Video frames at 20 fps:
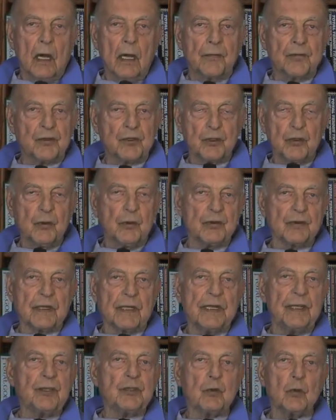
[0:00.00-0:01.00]
shoes,
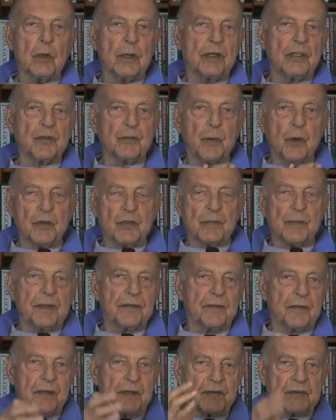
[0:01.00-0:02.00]
and each one is supposed to be
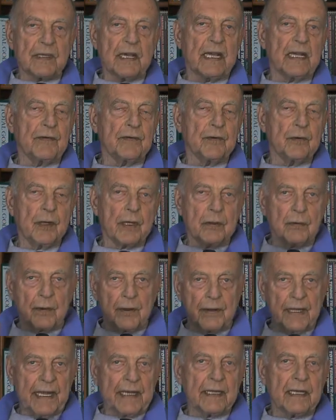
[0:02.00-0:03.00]
for this kind of a runner
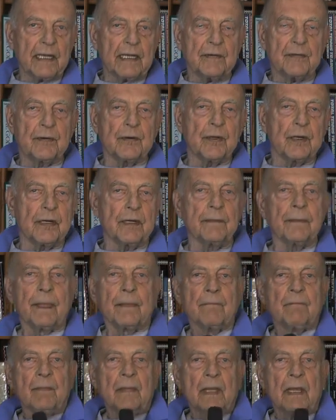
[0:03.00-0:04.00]
or that kind of a runner,
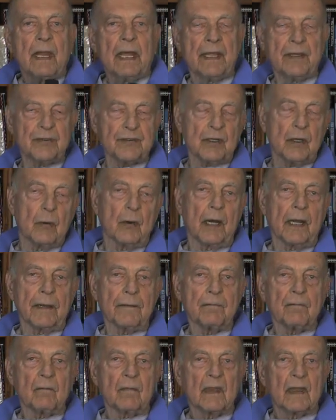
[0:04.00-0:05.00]
and so
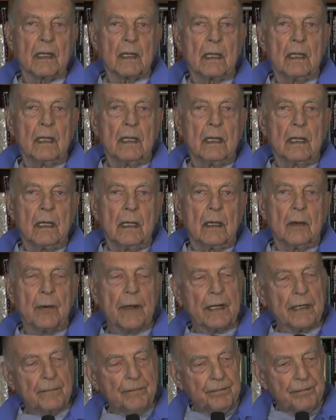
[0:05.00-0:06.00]
on.
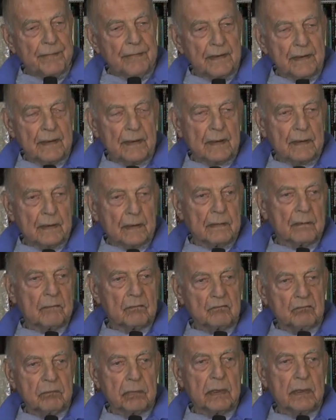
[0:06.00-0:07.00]
Well,
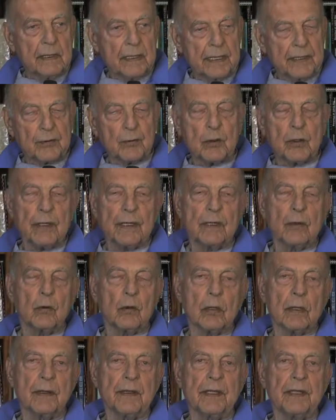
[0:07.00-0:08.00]
ignoring
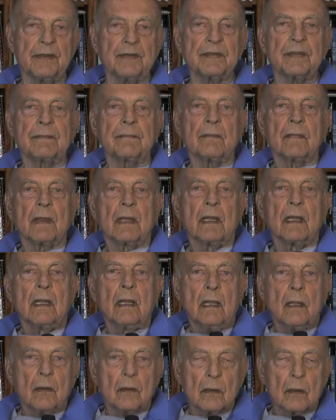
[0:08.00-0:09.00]
all of this,
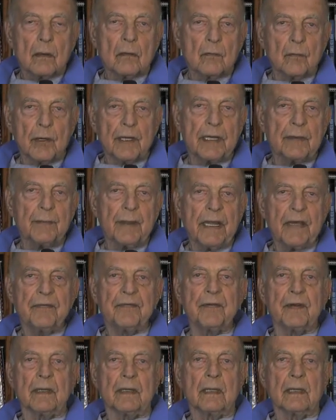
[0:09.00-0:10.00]
running
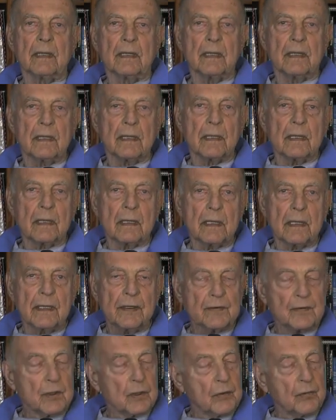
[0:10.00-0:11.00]
barefoot
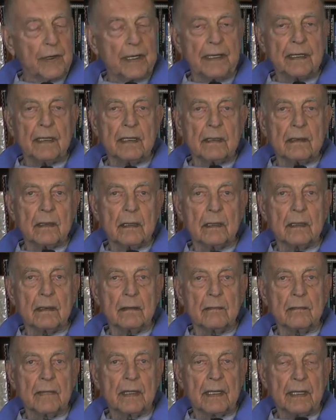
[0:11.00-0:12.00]
is a great
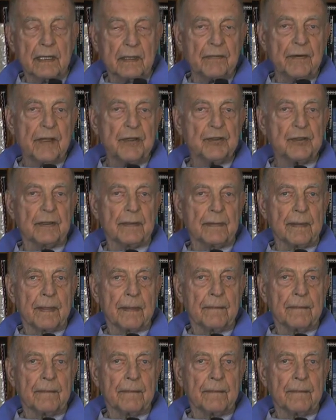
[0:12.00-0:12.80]
innovation.